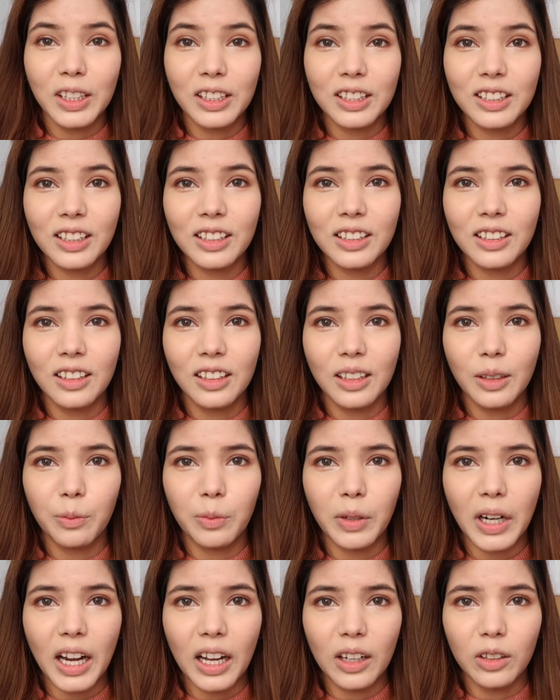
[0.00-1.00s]
this is in the
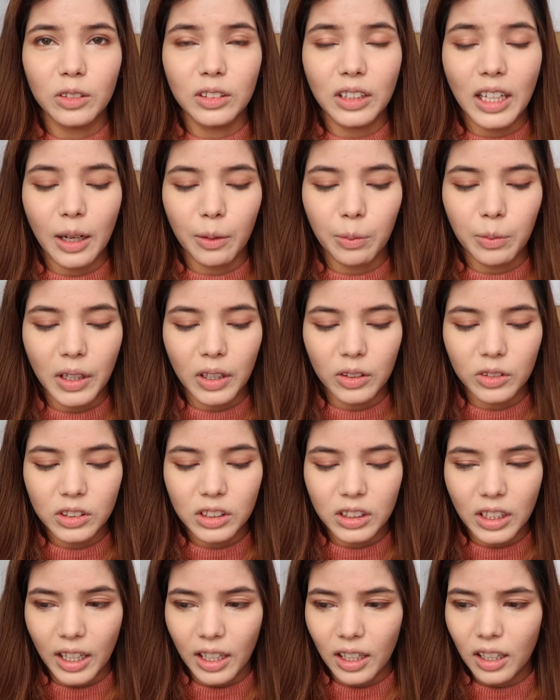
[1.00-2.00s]
brown, dark brown
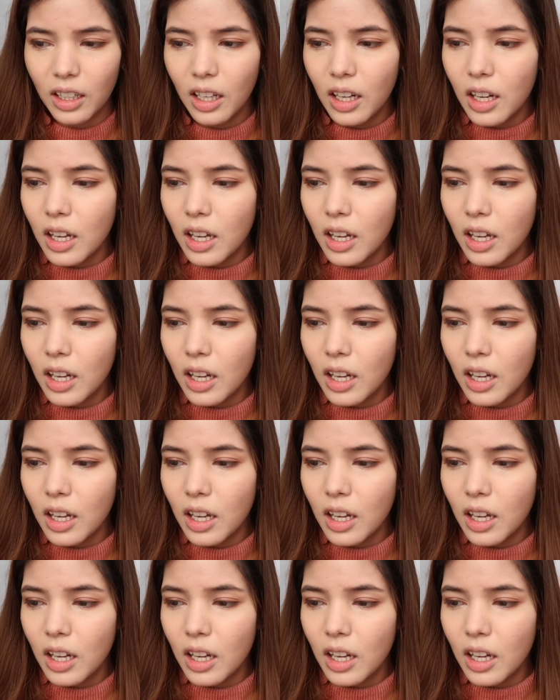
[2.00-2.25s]
shade,